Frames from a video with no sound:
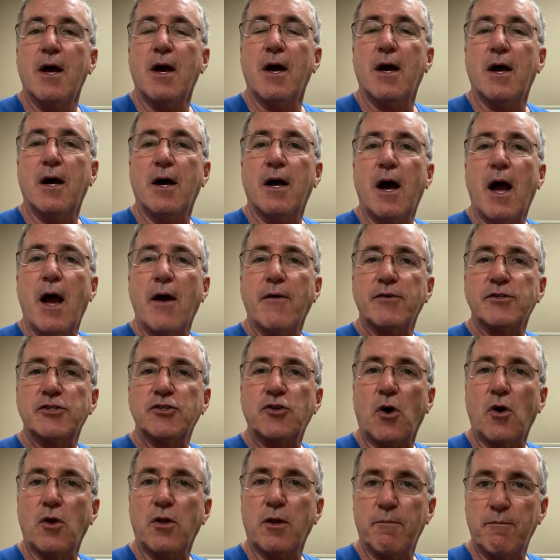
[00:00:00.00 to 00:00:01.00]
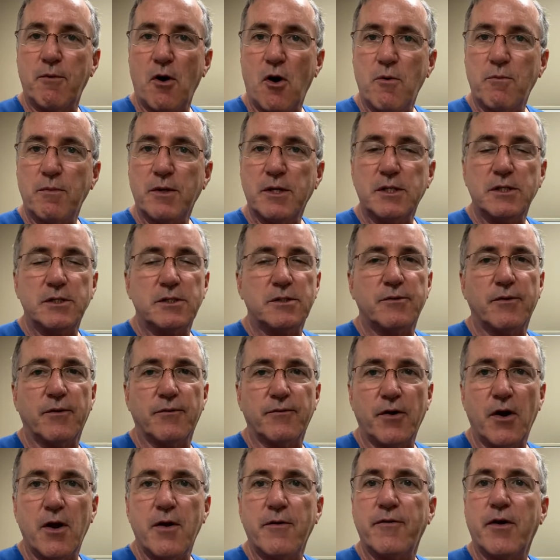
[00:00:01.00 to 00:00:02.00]
uh, iris colobomas, a
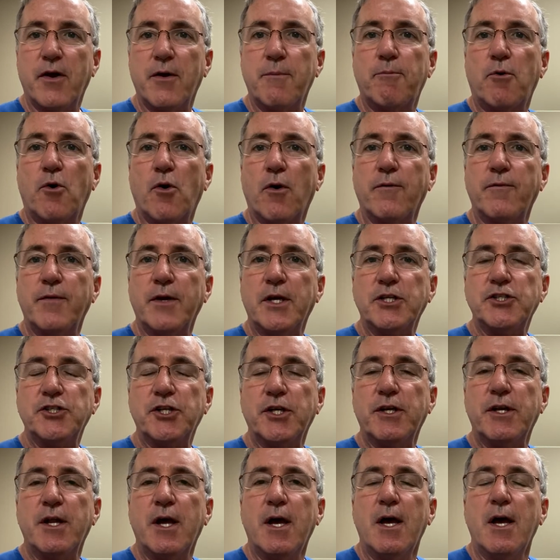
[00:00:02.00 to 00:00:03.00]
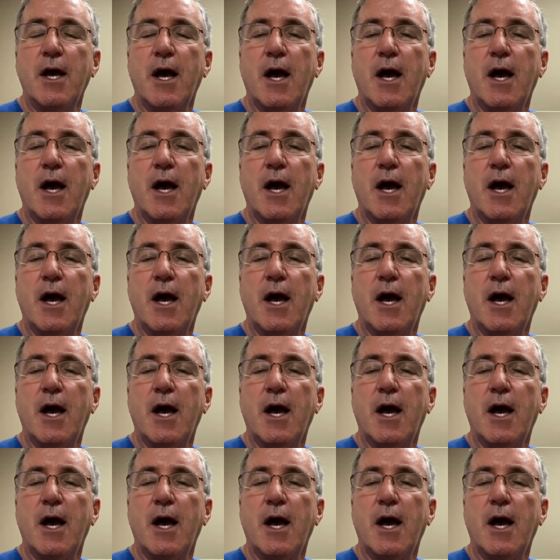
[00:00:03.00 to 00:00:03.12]
very, very poor vision.